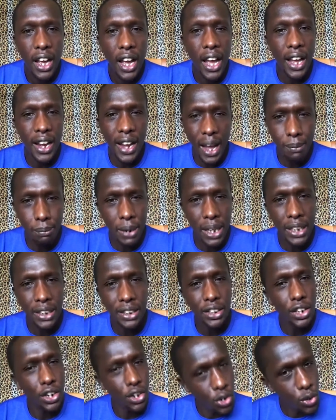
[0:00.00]
And I'm like,
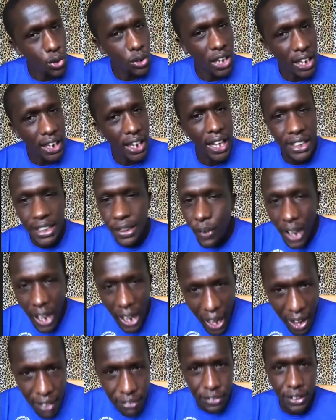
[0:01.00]
look at that. And they were
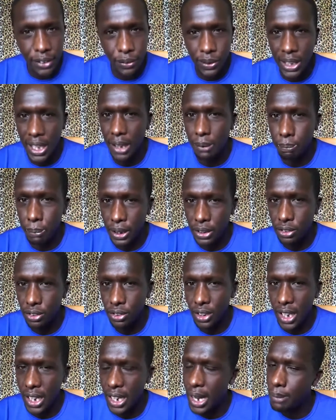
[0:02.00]
laughing with that person.
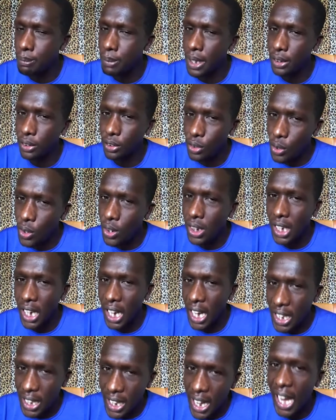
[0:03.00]
And I'm like, look
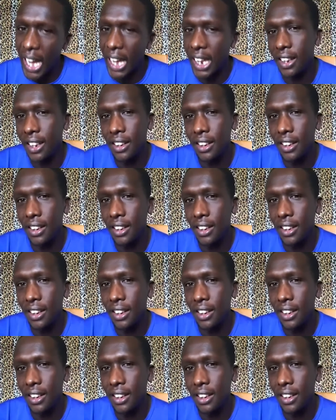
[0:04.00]
at that.